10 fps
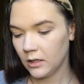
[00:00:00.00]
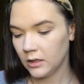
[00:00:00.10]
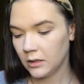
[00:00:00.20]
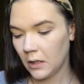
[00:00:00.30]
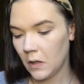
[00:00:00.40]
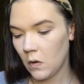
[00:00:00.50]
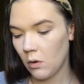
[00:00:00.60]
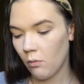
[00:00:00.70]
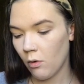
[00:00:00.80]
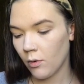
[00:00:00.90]

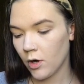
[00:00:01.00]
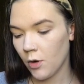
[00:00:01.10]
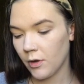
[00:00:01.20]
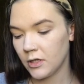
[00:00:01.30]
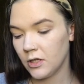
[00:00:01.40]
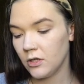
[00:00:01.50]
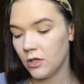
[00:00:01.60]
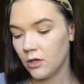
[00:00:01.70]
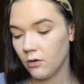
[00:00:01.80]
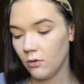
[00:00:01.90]
so what we're going to
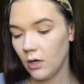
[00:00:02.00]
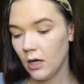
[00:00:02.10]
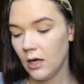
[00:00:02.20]
do